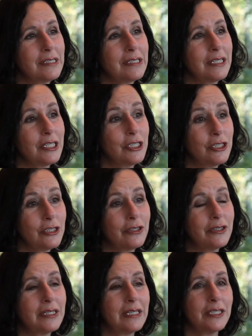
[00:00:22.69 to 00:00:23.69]

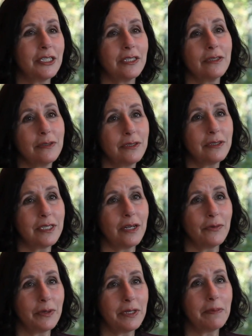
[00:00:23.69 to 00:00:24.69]
concerned that she'll lose
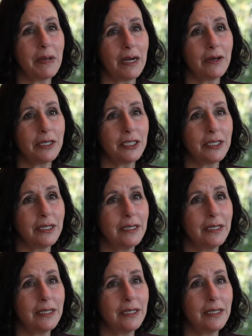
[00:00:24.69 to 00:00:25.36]
herself within marriage,